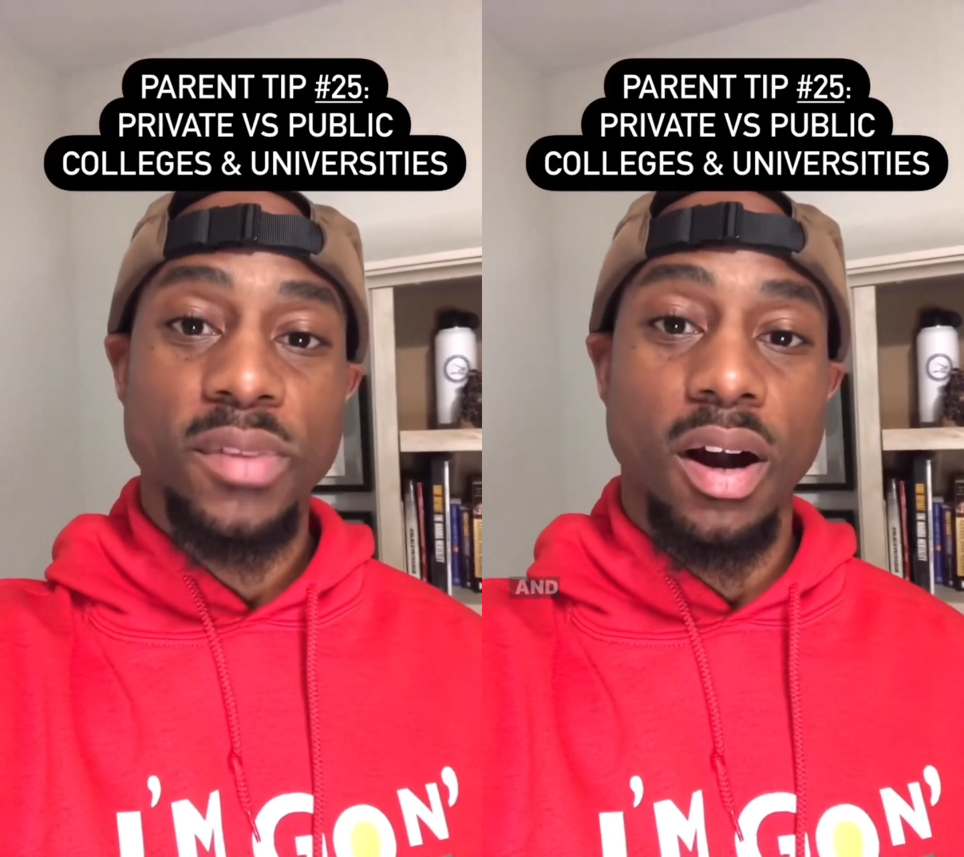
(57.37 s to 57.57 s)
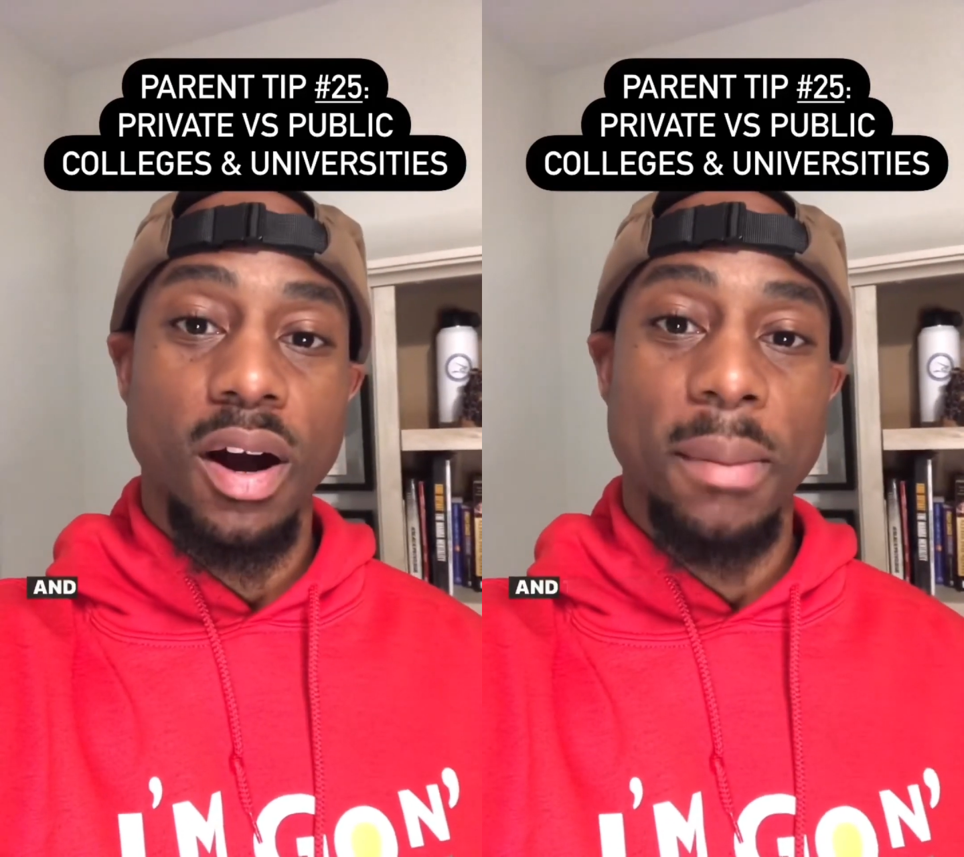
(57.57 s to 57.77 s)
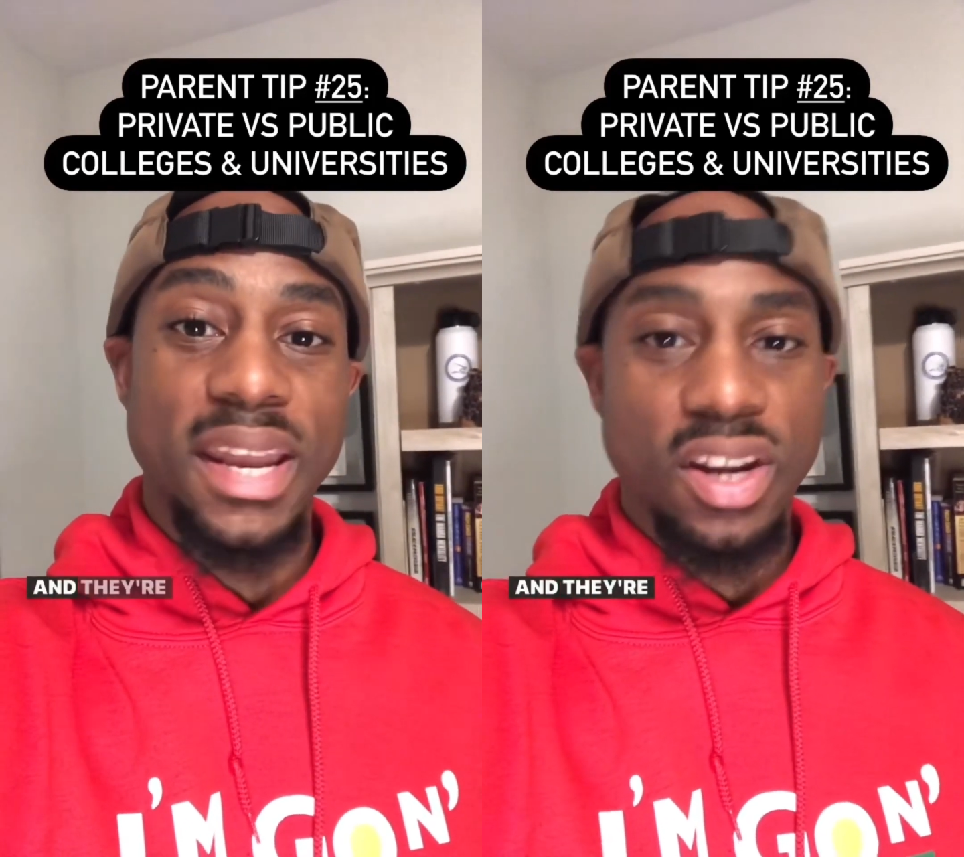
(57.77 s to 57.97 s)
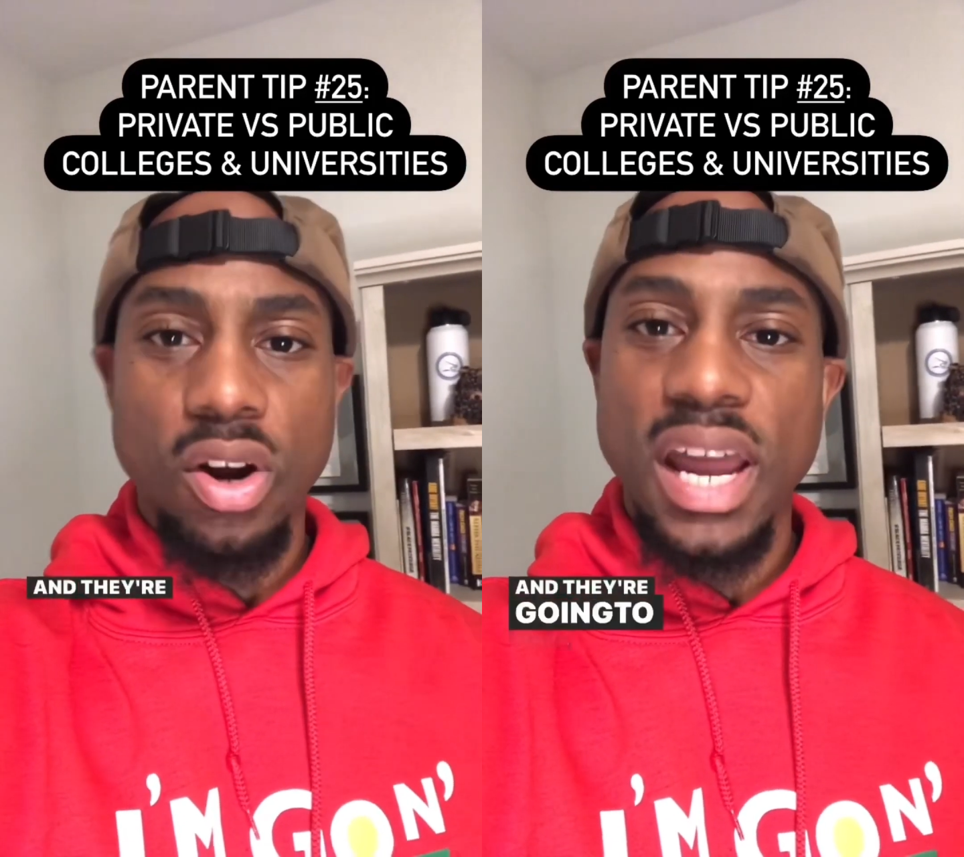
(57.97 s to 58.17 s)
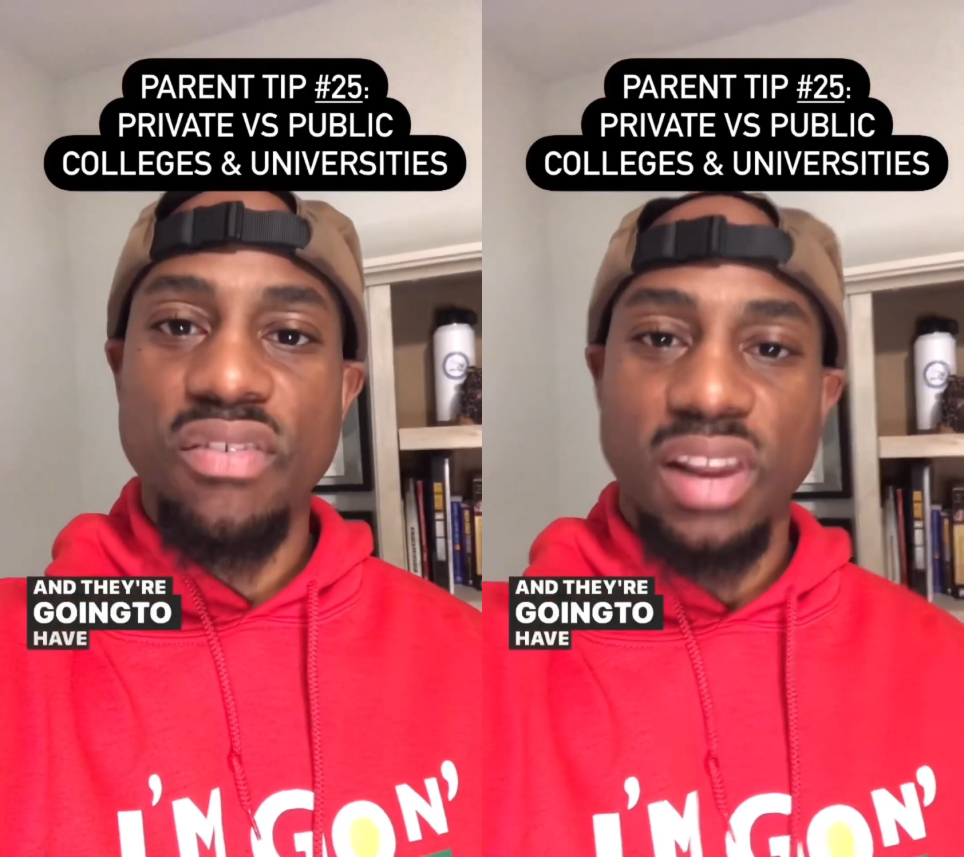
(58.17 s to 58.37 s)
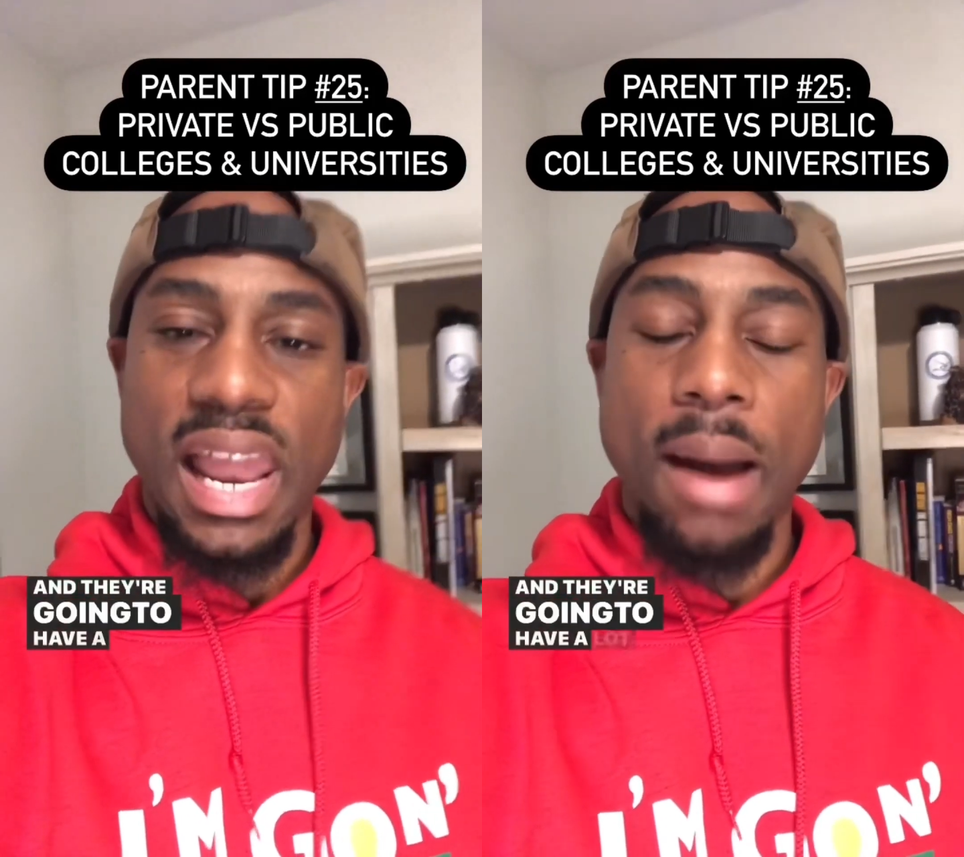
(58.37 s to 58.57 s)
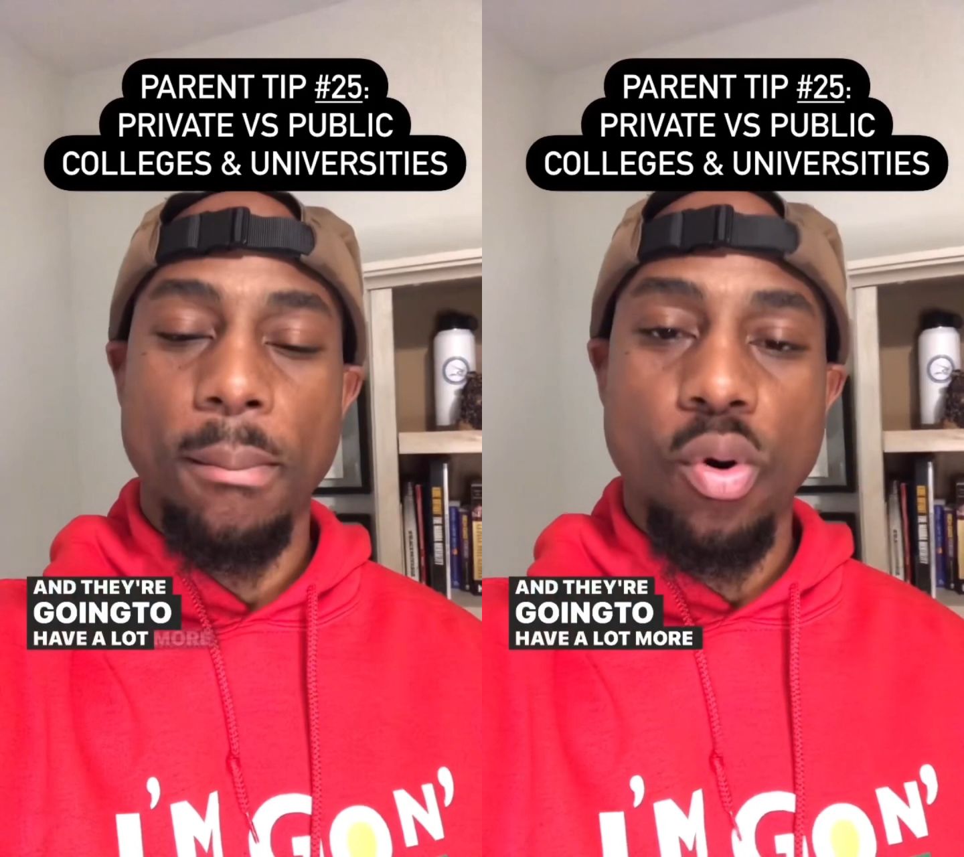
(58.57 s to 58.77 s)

Um, and they're going to have a lot